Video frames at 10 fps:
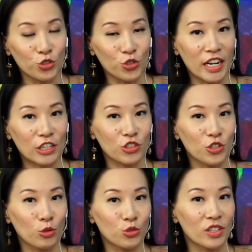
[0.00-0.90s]
you can actually
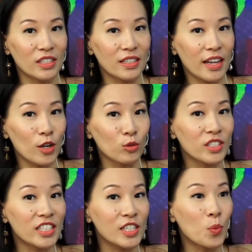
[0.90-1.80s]
go to the
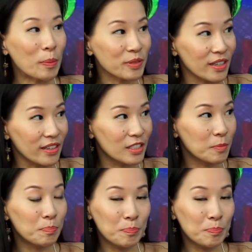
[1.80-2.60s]
AOT website.